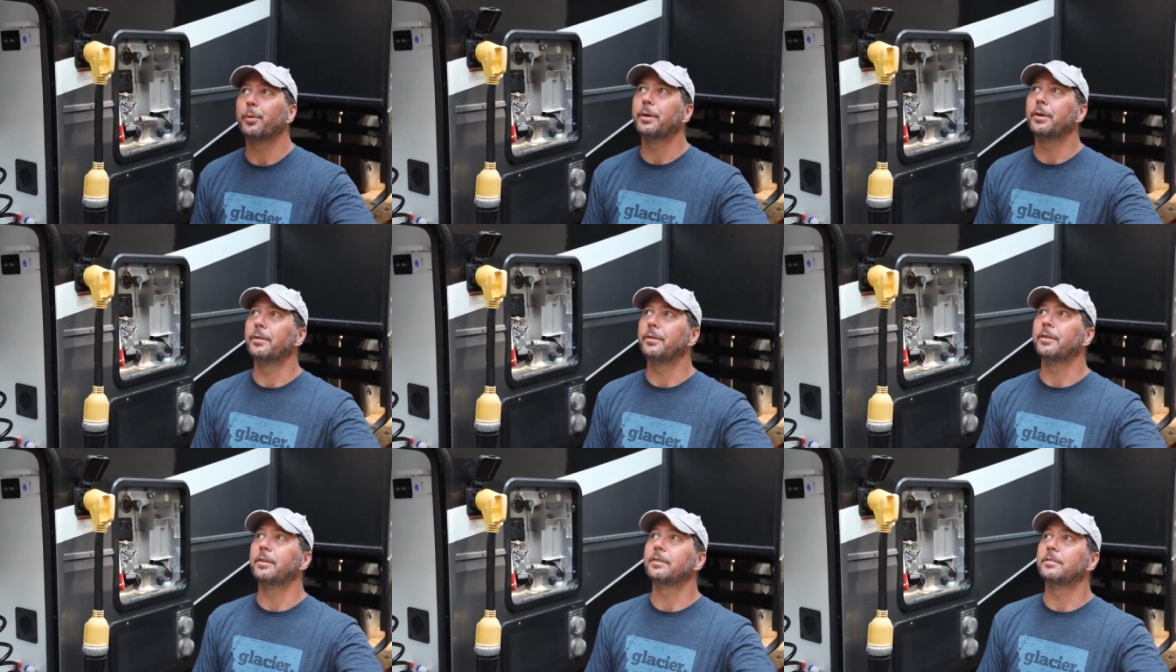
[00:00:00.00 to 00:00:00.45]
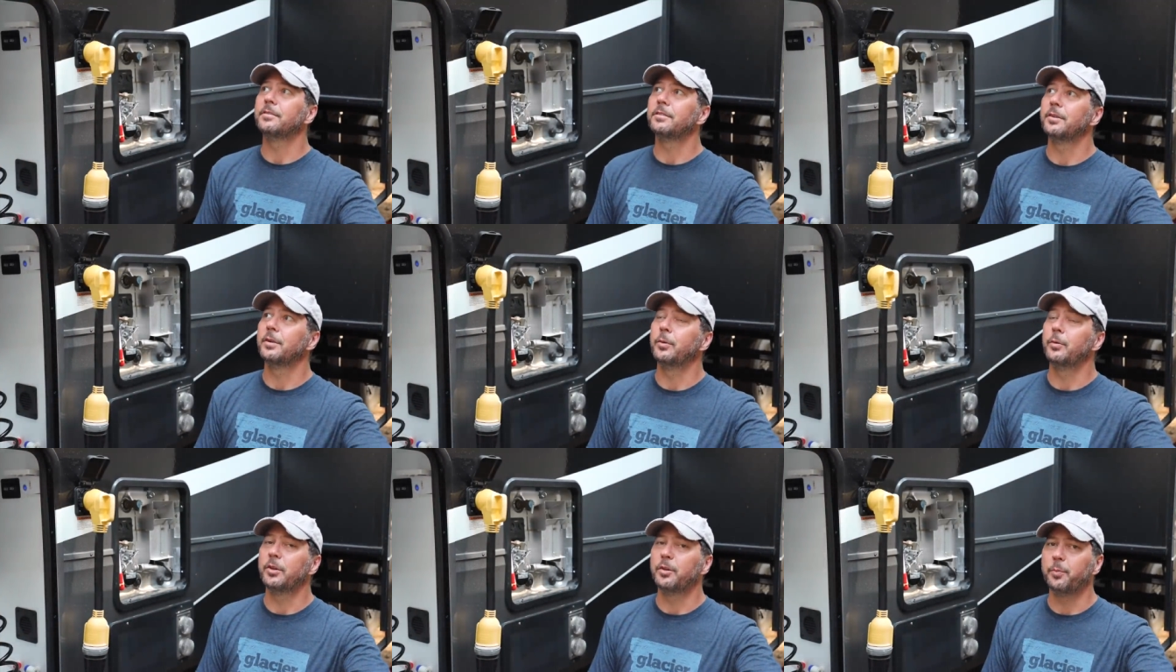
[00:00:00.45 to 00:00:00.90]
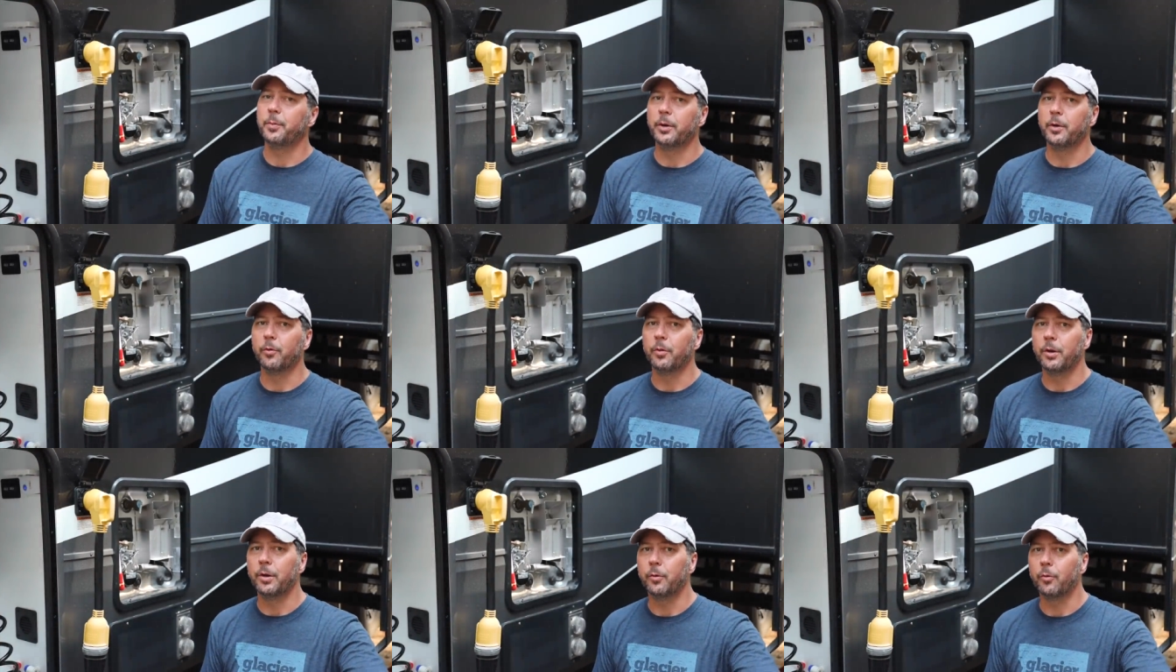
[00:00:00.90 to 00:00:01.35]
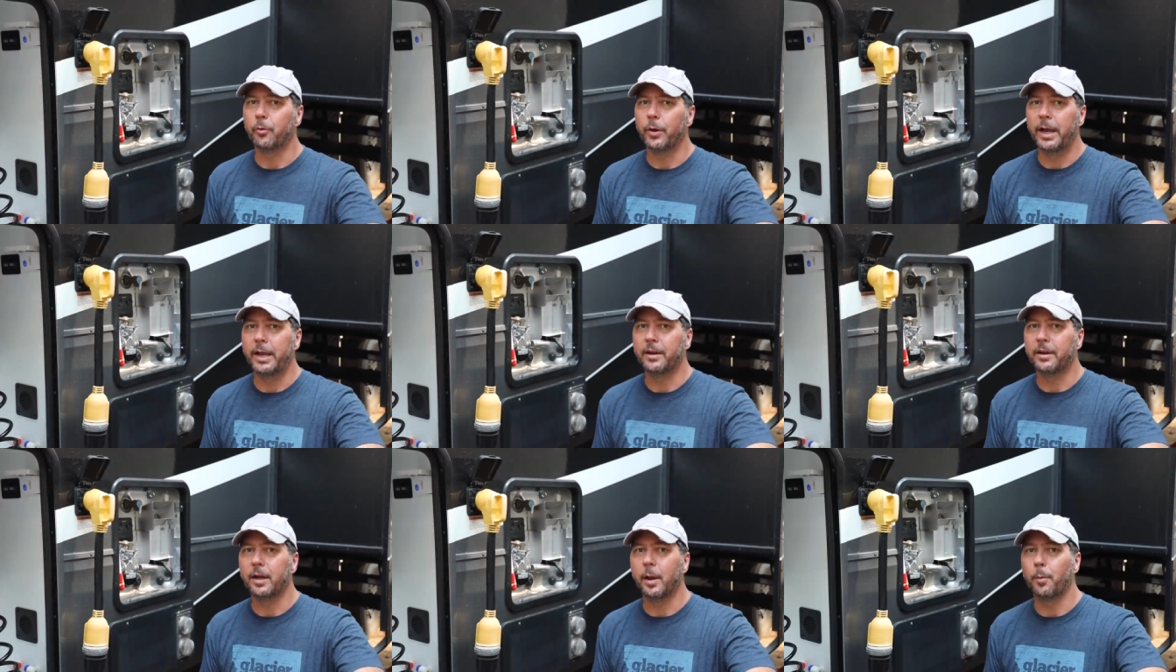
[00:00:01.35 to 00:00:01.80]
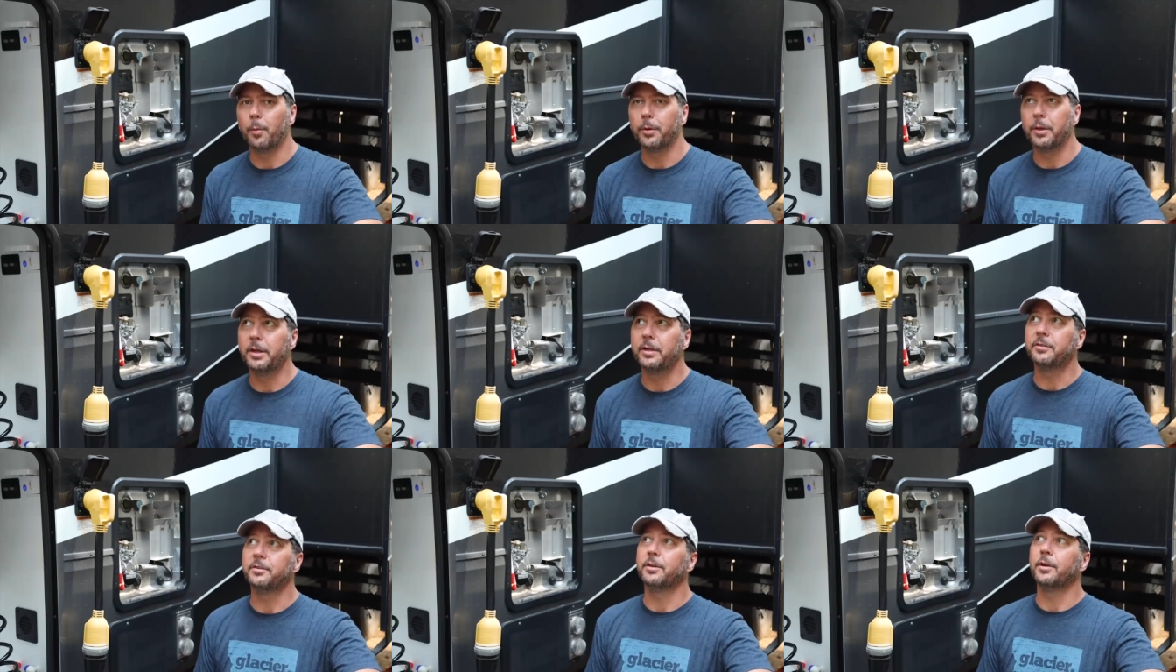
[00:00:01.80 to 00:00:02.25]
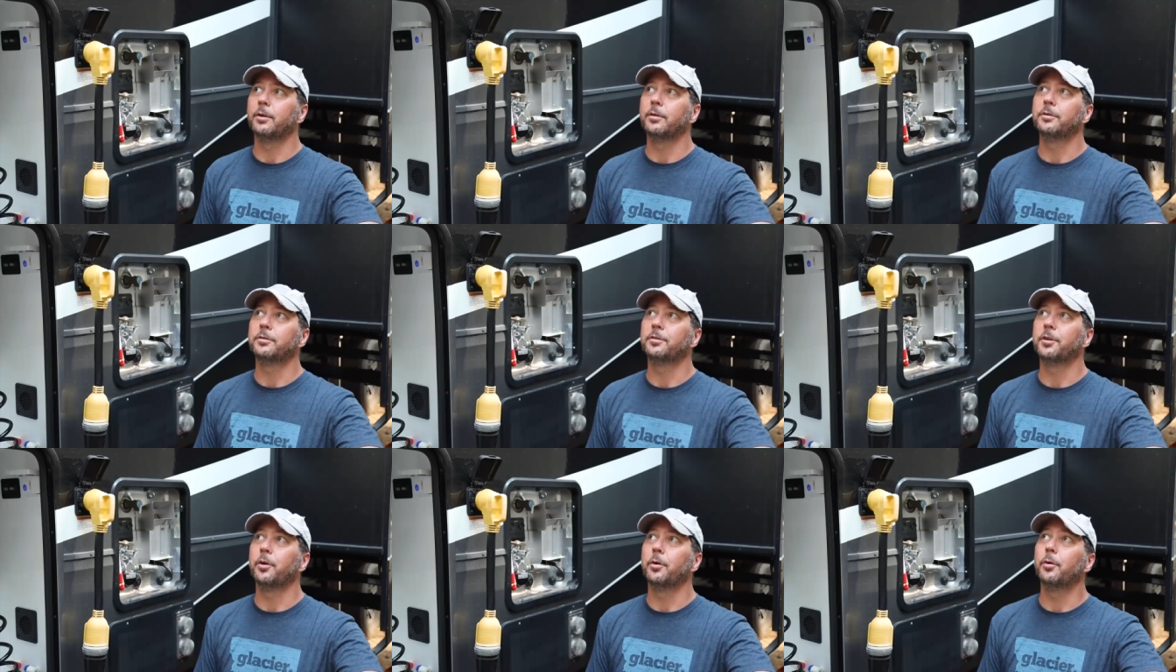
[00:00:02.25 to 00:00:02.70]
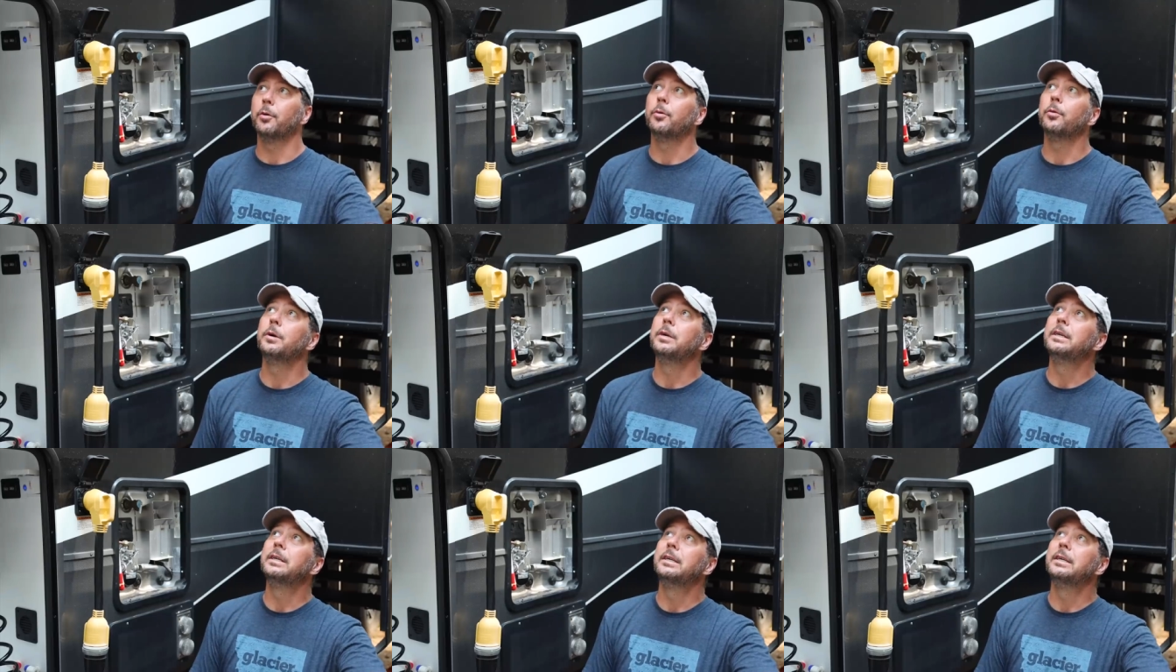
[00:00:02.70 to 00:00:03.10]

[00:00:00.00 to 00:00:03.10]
and this and it's been it rained a couple days ago, so